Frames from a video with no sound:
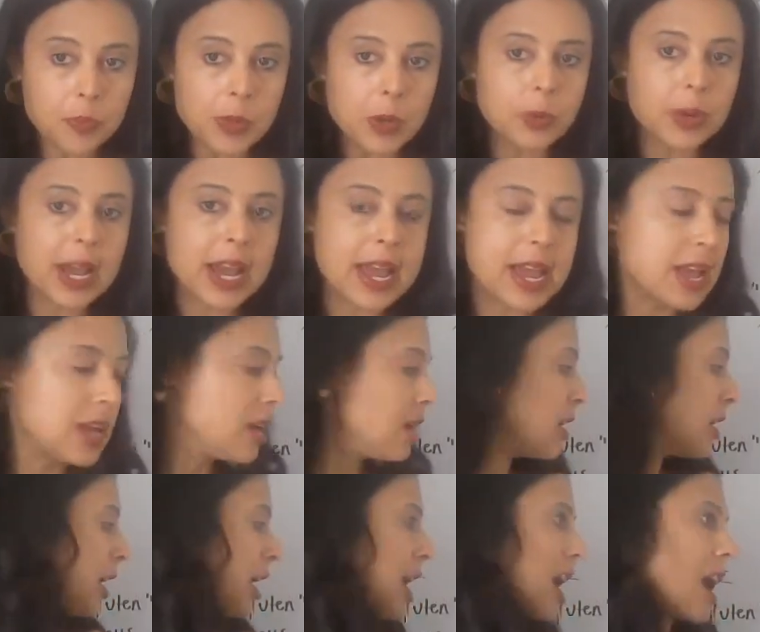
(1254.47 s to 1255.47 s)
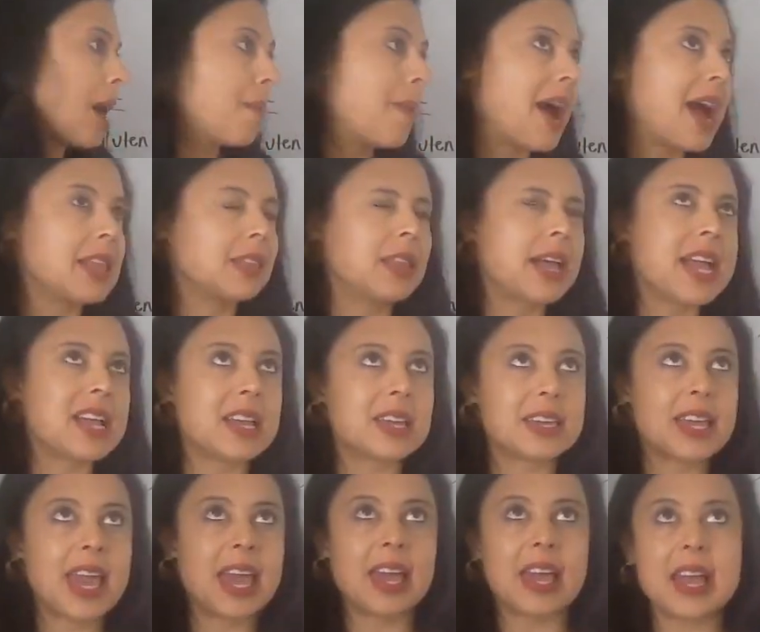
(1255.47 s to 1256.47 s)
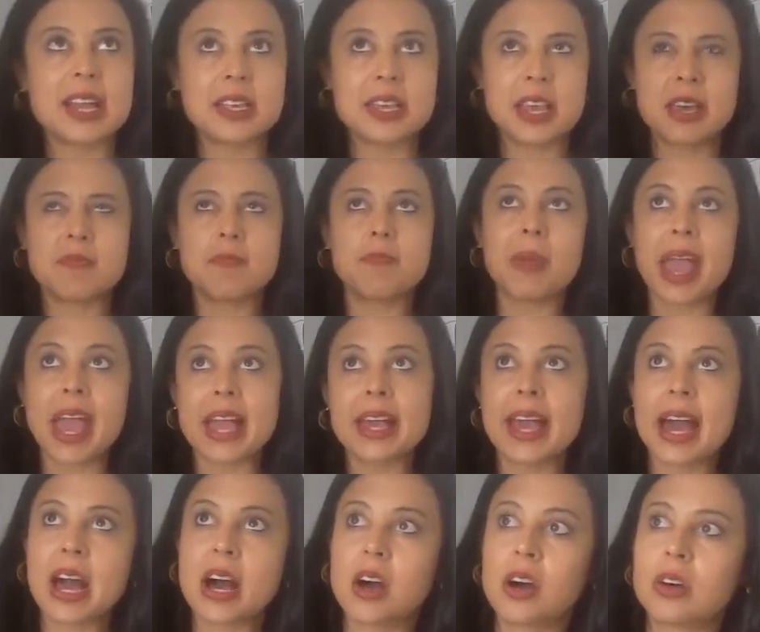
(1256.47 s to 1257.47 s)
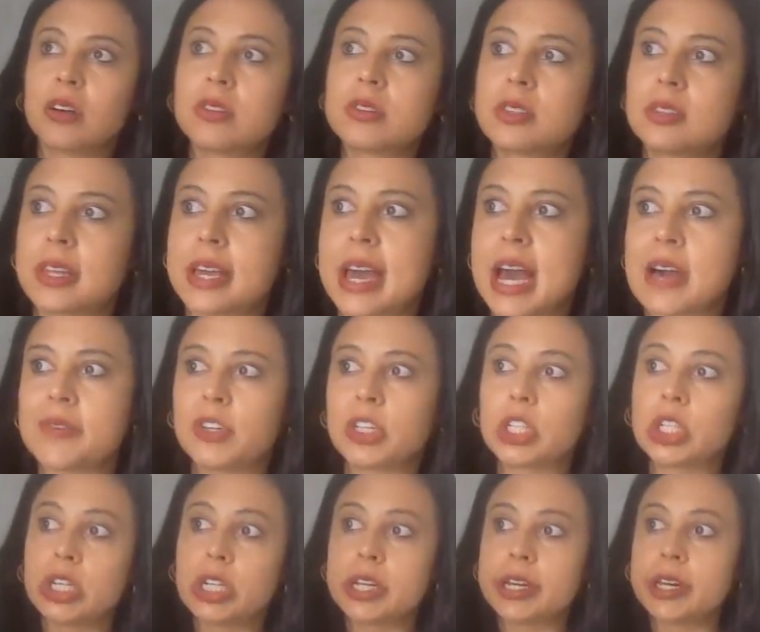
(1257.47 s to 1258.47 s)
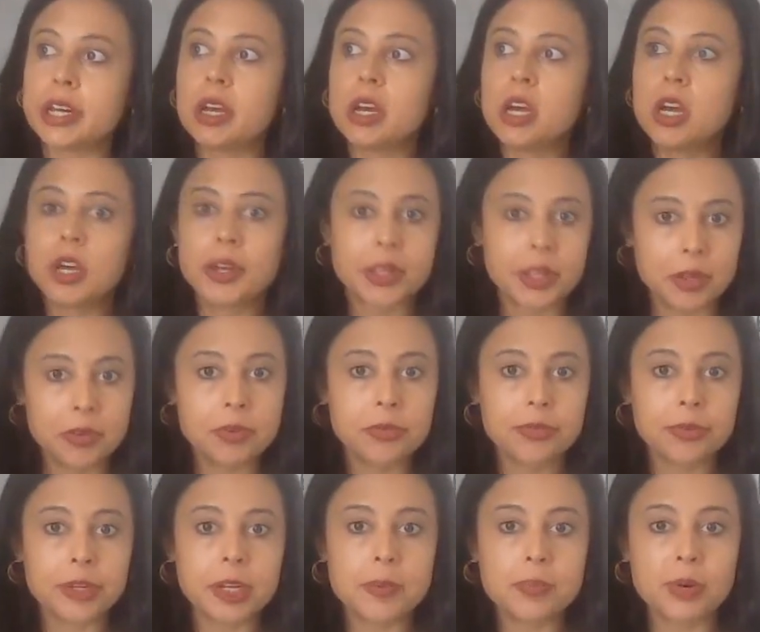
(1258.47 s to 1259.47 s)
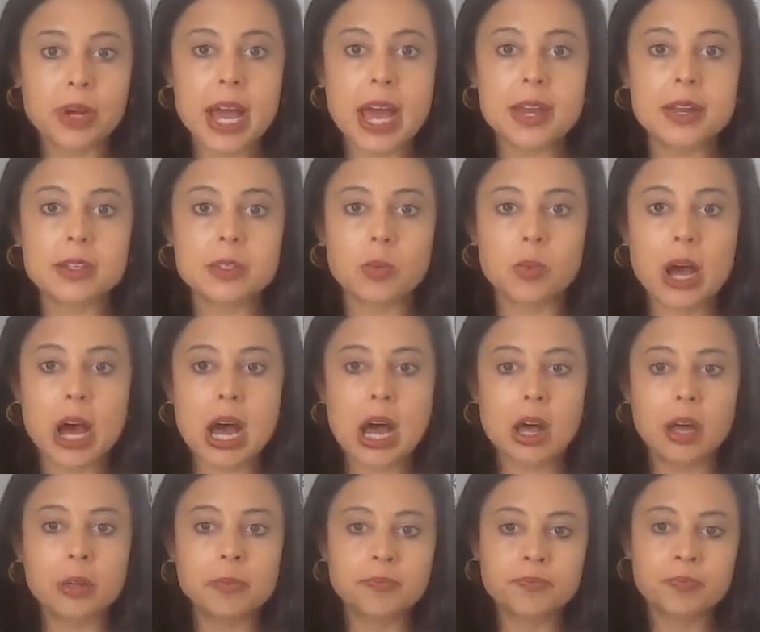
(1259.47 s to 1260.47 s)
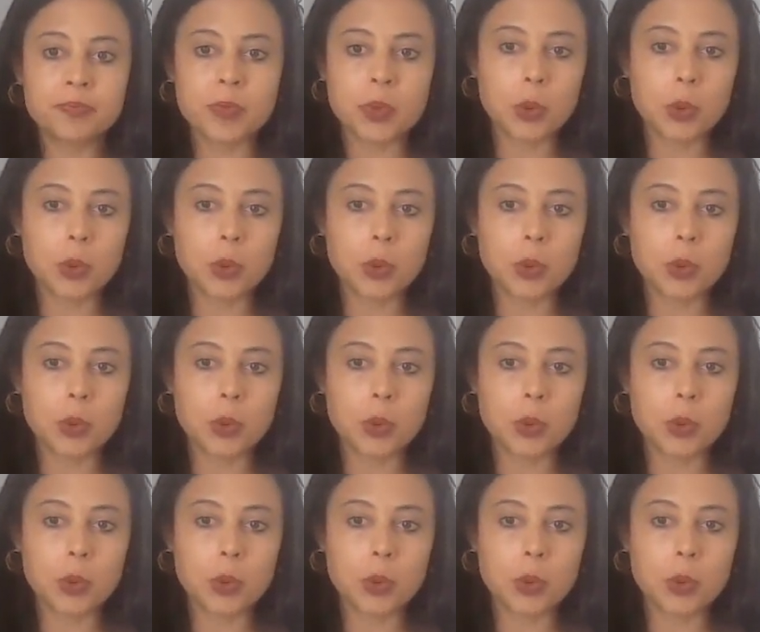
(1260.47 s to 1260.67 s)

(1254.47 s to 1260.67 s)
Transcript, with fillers: Okay, um, I like Canyon Bakehouse. They have a good gluten-free bread as well.